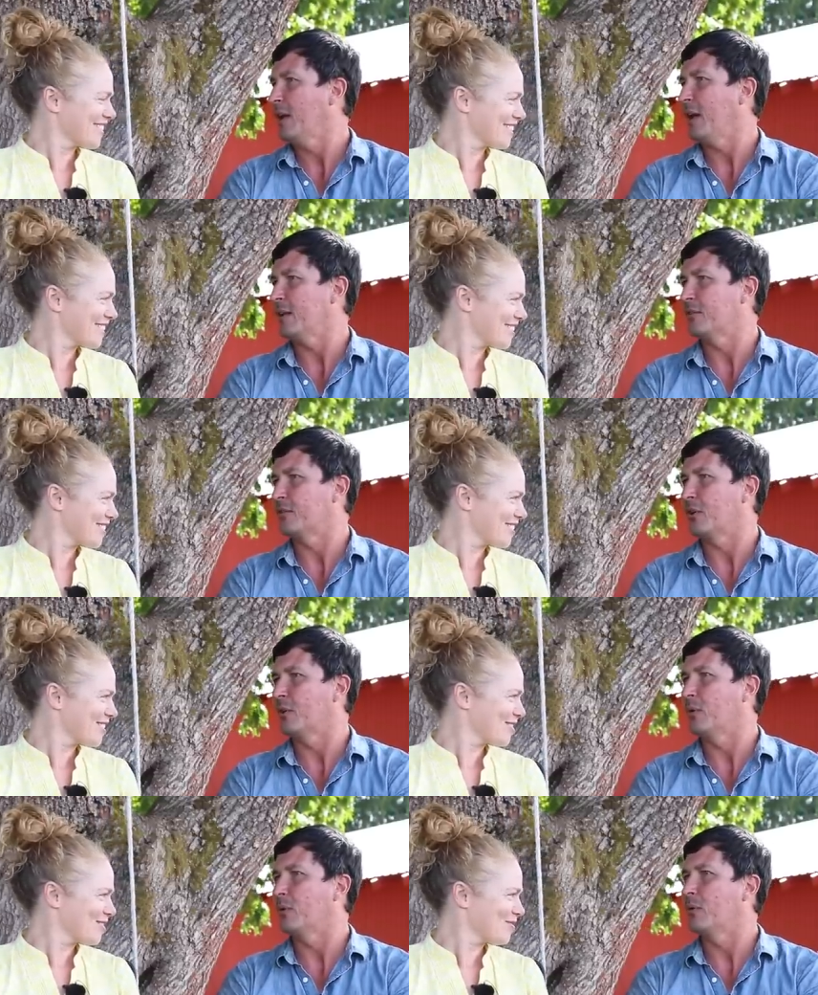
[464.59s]
Speaker 1: And
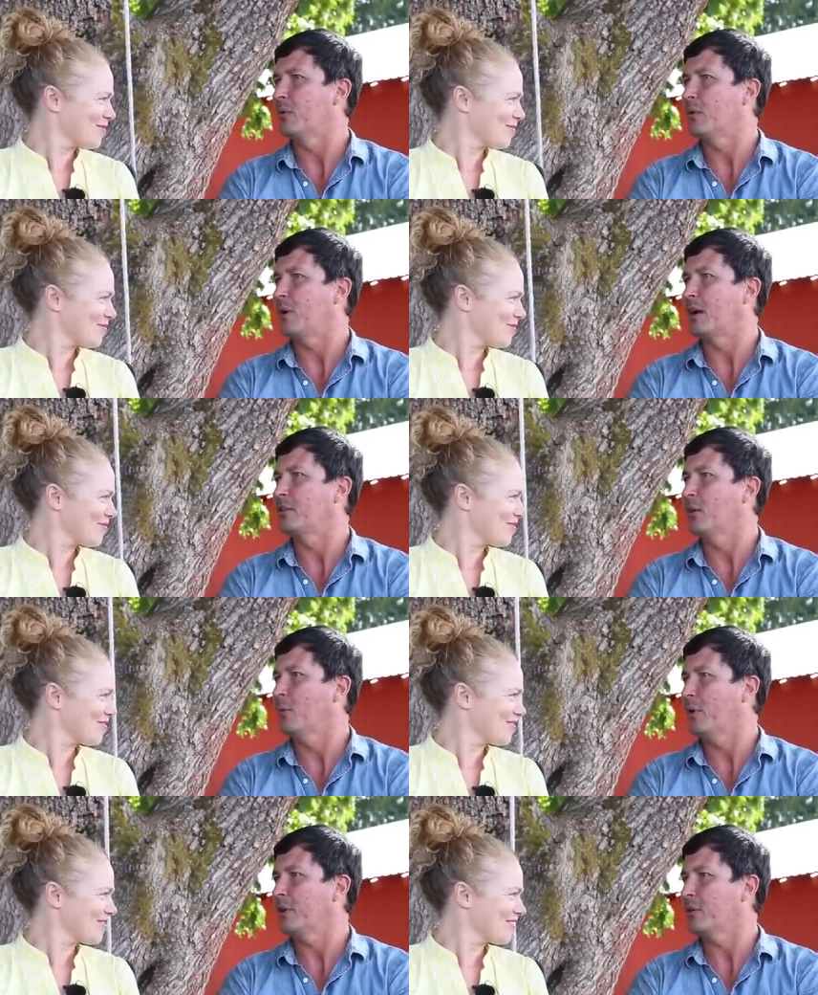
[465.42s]
so I
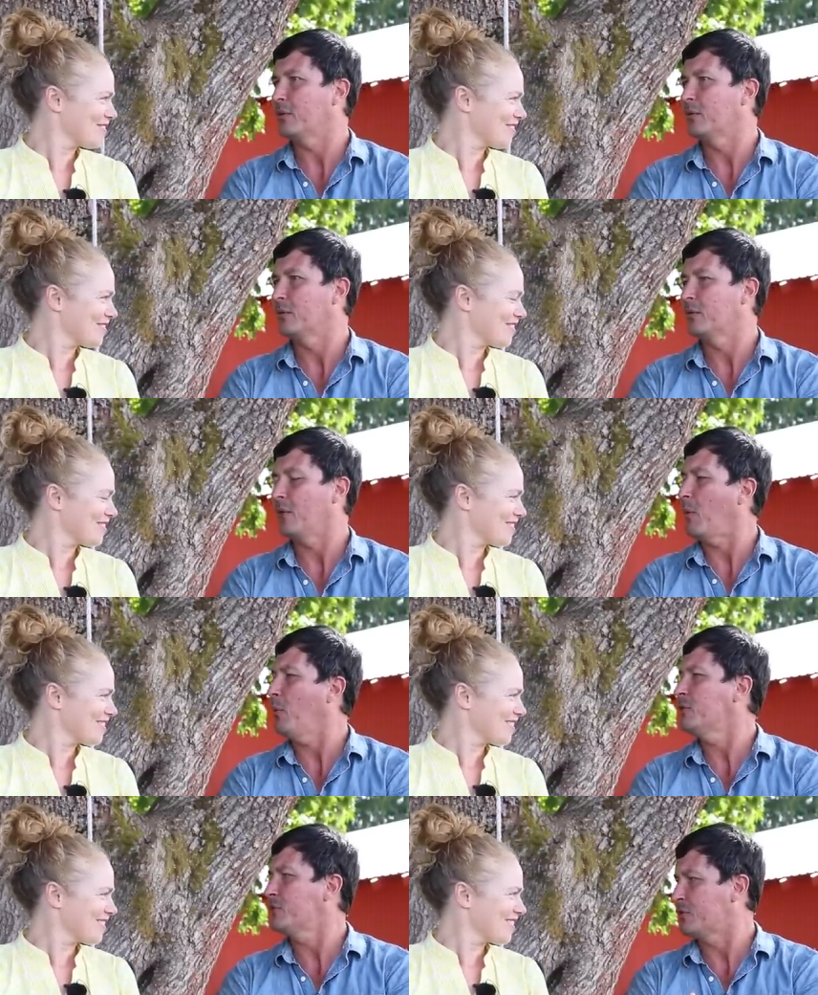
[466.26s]
don't want you I
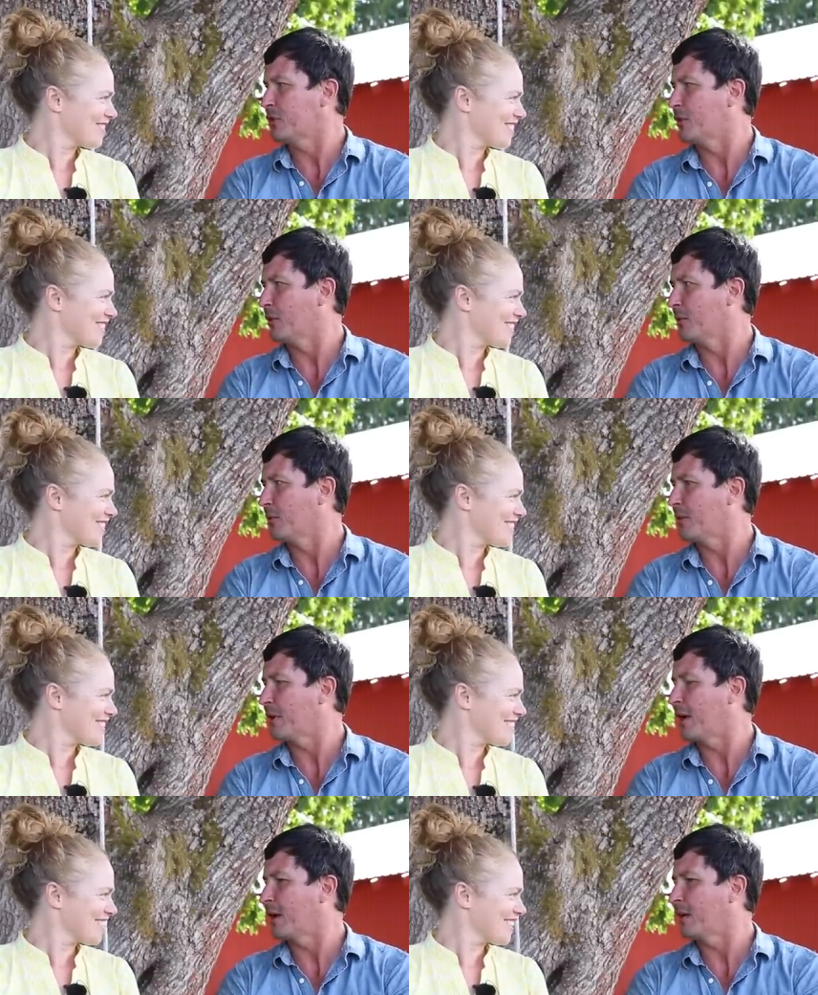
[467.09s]
want you to know that
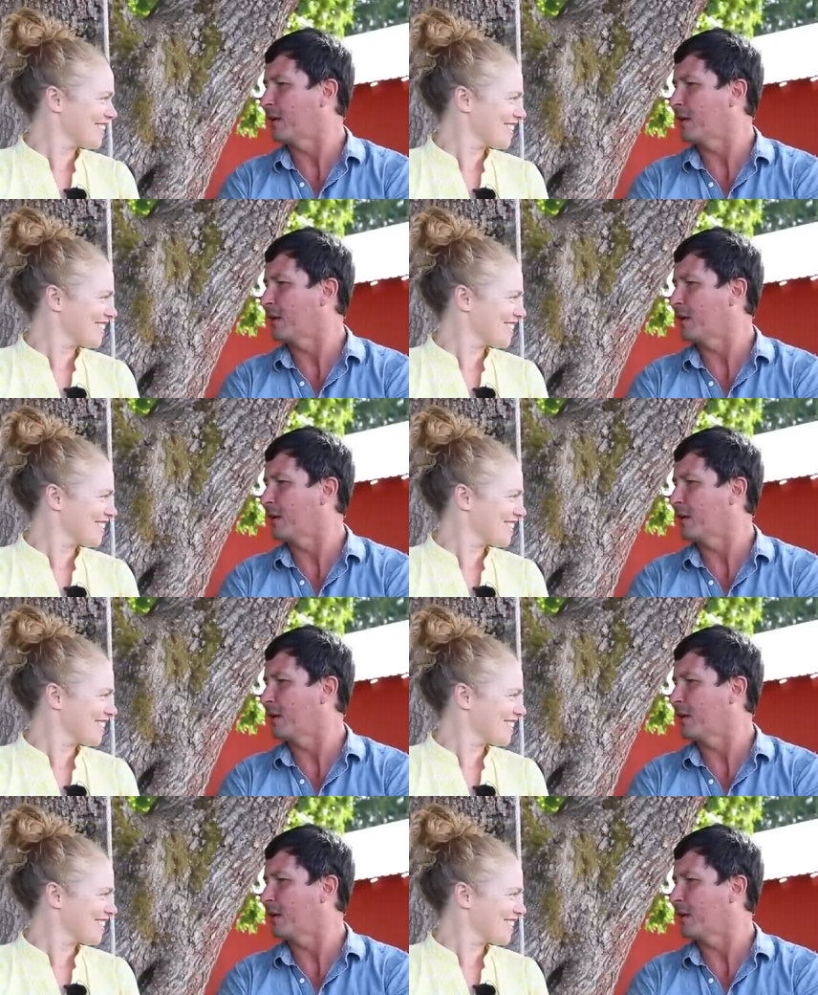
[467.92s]
I,